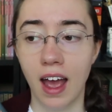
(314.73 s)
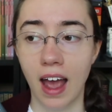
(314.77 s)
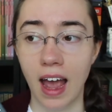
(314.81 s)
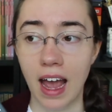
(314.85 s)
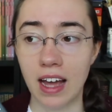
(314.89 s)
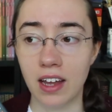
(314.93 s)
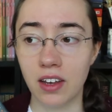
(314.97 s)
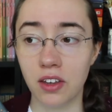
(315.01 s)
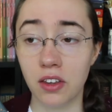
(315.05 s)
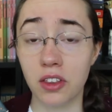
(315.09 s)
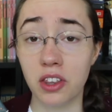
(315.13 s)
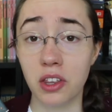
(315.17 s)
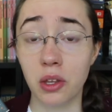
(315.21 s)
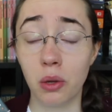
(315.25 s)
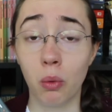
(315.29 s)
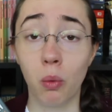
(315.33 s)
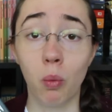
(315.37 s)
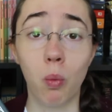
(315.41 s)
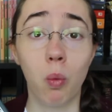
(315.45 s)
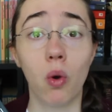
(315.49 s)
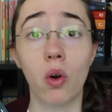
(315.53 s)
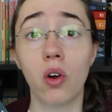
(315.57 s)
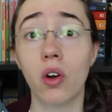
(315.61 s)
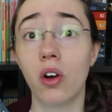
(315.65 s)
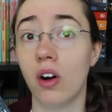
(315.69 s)
And the
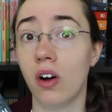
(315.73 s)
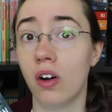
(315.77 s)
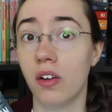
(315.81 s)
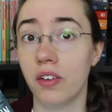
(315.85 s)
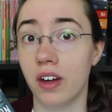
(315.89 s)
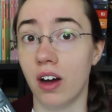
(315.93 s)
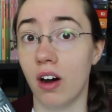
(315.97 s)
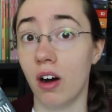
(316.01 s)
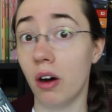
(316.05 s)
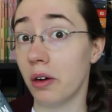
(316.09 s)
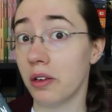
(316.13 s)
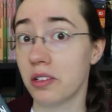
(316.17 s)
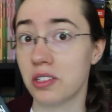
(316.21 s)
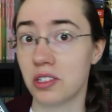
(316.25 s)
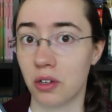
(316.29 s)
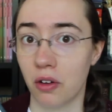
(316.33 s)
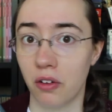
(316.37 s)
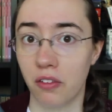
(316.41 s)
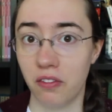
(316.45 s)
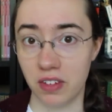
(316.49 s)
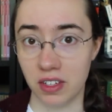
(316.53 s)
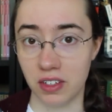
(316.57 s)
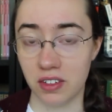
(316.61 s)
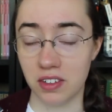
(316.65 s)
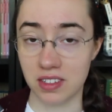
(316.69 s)
world also
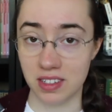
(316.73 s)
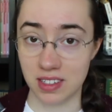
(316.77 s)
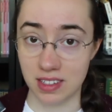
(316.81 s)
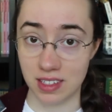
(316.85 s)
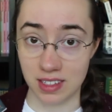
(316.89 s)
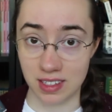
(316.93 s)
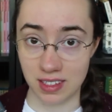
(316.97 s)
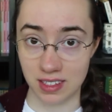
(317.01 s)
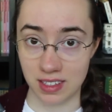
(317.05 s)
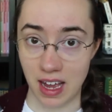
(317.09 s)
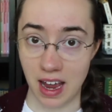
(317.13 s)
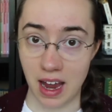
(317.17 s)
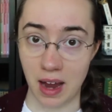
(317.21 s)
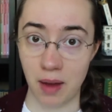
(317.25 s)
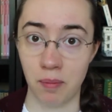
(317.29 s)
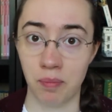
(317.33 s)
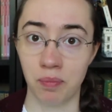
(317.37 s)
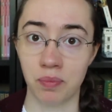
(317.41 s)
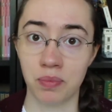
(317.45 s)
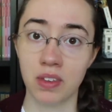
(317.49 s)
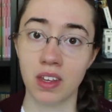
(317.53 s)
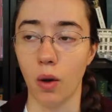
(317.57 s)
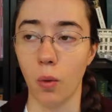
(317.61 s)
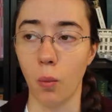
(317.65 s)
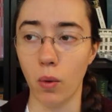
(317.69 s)
feels the
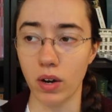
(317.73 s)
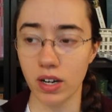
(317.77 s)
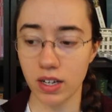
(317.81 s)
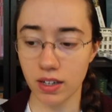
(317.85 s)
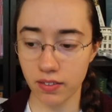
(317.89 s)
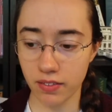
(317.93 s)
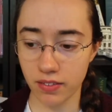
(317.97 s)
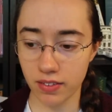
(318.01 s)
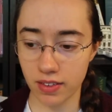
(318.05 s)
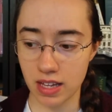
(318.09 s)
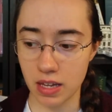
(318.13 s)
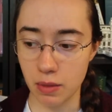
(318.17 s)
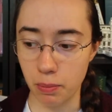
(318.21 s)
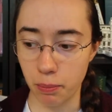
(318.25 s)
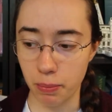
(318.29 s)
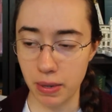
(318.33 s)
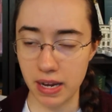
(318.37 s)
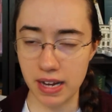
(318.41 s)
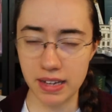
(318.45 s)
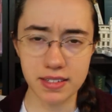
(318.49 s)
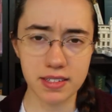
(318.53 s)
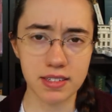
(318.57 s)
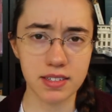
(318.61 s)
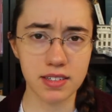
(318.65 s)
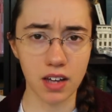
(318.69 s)
same. One of the
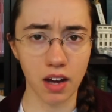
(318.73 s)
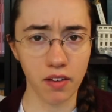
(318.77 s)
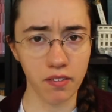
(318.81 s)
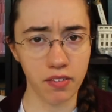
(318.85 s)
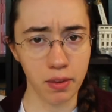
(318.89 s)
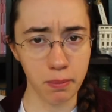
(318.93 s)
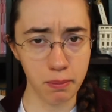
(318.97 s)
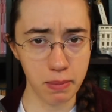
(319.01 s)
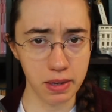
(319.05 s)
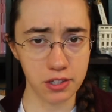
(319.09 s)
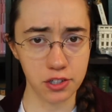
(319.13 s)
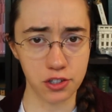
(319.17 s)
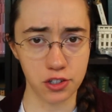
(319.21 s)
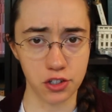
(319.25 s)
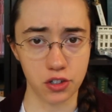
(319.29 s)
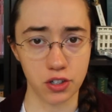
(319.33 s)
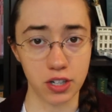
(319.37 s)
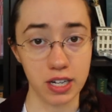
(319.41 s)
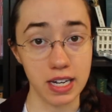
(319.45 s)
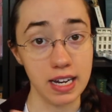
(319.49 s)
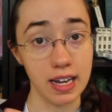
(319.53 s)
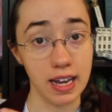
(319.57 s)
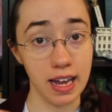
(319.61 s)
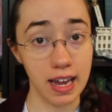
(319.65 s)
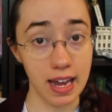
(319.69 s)
pieces of the
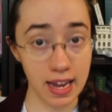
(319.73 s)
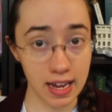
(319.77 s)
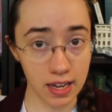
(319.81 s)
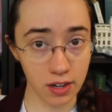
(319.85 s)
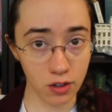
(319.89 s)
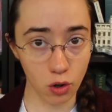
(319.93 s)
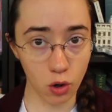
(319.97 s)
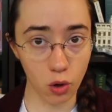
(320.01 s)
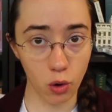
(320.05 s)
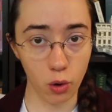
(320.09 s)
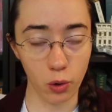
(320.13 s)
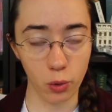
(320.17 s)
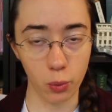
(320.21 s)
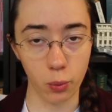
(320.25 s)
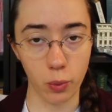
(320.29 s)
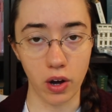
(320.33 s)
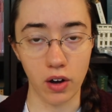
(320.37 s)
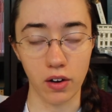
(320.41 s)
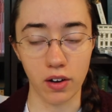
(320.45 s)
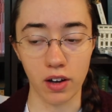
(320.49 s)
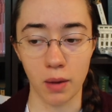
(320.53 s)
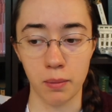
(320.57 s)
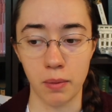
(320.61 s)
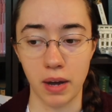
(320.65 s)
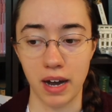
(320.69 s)
mystery in Cold
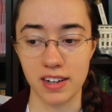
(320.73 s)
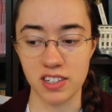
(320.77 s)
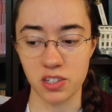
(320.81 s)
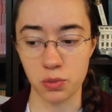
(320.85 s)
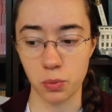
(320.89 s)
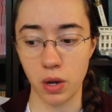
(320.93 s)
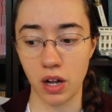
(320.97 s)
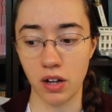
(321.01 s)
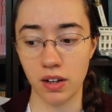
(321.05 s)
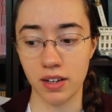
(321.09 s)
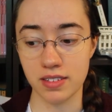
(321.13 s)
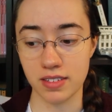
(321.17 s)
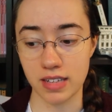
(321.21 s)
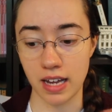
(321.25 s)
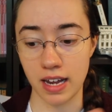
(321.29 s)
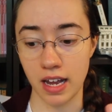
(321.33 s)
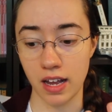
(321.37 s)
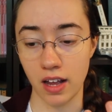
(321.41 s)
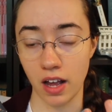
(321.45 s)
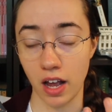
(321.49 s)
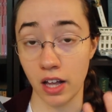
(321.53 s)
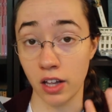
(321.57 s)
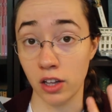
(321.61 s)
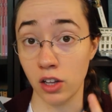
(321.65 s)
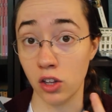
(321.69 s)
Welcome, as well as
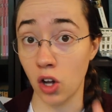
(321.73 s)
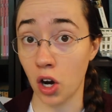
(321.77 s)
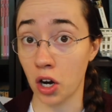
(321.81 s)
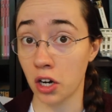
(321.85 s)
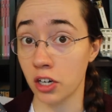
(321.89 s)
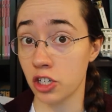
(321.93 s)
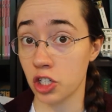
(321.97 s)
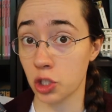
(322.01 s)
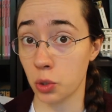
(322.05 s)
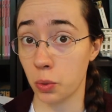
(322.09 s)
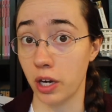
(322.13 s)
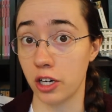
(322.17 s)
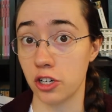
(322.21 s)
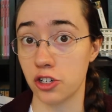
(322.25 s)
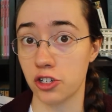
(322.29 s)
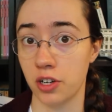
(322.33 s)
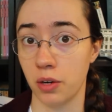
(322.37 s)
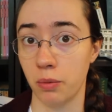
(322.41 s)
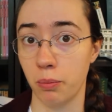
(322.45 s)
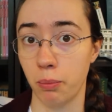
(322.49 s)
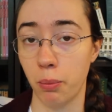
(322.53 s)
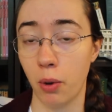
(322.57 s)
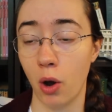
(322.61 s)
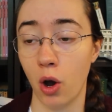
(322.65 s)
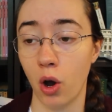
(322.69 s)
a large
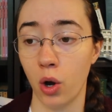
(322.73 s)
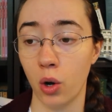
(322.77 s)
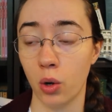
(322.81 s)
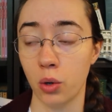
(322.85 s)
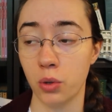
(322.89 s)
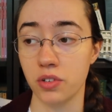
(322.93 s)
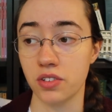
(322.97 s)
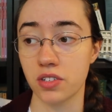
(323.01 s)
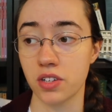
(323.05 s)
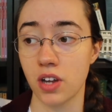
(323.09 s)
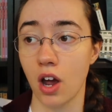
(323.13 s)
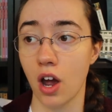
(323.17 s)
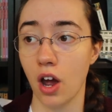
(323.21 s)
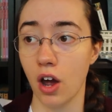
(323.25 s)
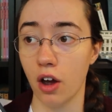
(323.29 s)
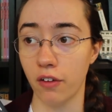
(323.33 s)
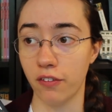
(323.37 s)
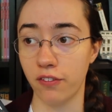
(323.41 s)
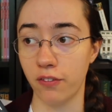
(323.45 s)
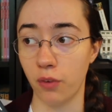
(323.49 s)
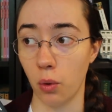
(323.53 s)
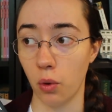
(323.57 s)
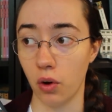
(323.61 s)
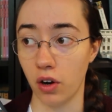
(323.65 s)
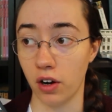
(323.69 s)
question posed
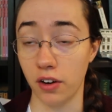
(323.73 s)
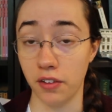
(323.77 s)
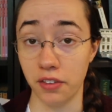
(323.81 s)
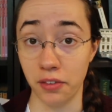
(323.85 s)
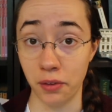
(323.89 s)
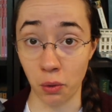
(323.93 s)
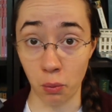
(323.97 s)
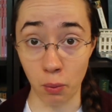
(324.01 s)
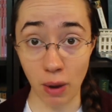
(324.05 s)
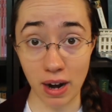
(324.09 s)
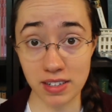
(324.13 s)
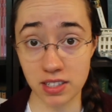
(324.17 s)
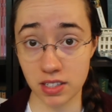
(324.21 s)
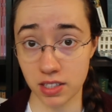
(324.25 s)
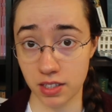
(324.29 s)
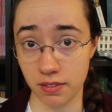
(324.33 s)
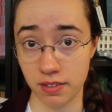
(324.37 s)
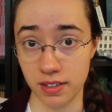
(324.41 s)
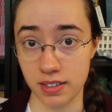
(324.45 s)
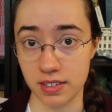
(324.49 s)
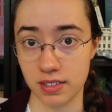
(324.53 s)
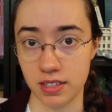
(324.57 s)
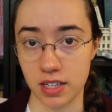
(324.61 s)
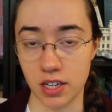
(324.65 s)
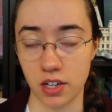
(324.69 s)
for the rest of
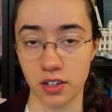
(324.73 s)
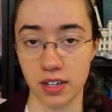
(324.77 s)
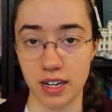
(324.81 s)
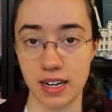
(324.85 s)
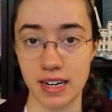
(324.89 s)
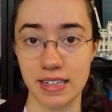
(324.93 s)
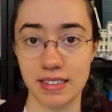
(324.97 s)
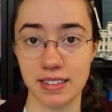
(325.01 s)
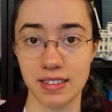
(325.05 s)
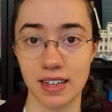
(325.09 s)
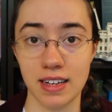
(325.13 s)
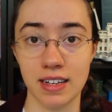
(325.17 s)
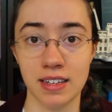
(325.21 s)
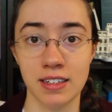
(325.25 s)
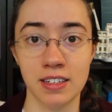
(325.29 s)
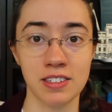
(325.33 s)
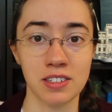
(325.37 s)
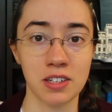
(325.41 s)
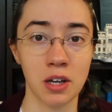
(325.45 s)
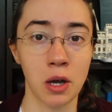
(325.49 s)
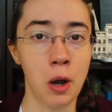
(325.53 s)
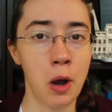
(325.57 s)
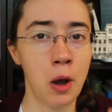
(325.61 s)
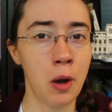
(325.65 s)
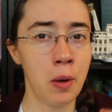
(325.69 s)
the series,
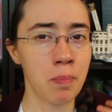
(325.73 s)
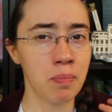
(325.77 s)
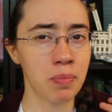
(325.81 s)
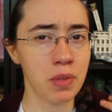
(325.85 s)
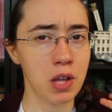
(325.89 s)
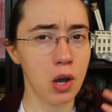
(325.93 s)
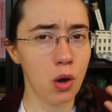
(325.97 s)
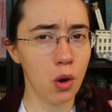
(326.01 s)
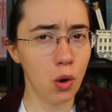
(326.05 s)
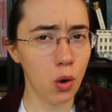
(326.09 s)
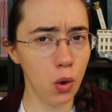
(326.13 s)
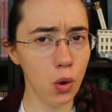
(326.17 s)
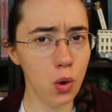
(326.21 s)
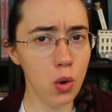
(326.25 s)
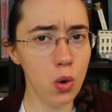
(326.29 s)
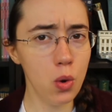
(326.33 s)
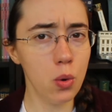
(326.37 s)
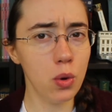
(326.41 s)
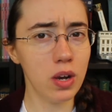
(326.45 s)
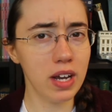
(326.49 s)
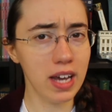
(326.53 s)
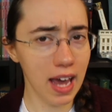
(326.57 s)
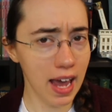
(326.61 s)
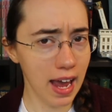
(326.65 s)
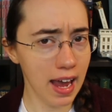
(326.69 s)
is
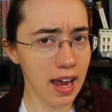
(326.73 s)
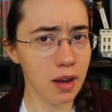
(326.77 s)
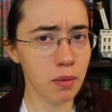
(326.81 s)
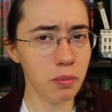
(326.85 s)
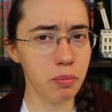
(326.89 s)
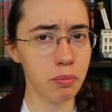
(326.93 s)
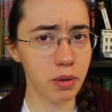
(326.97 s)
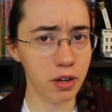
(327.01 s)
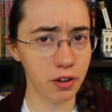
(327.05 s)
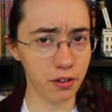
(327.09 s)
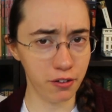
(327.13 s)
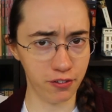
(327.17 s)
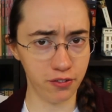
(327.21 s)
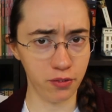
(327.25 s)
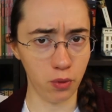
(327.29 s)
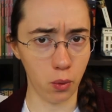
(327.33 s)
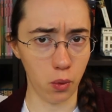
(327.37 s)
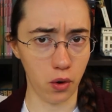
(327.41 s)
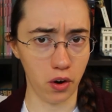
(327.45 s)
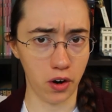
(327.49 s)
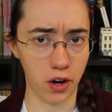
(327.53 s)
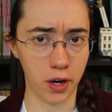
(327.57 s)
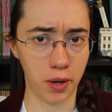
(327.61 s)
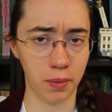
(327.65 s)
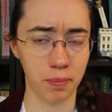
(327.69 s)
who came
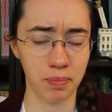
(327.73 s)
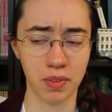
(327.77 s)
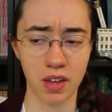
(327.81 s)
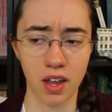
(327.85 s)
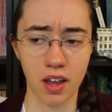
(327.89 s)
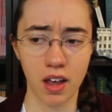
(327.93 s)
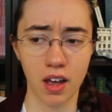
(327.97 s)
before?